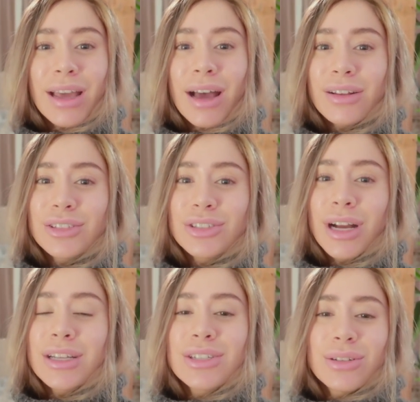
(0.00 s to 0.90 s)
I'll
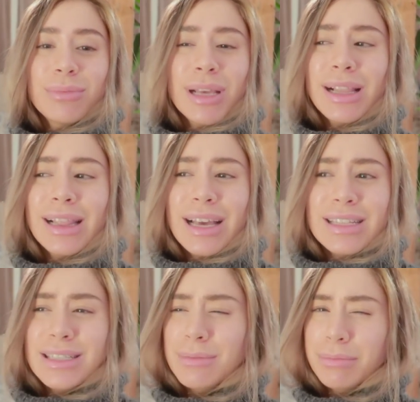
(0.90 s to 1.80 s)
try to be
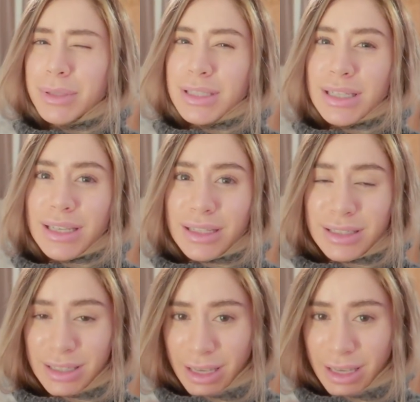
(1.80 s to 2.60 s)
less busy to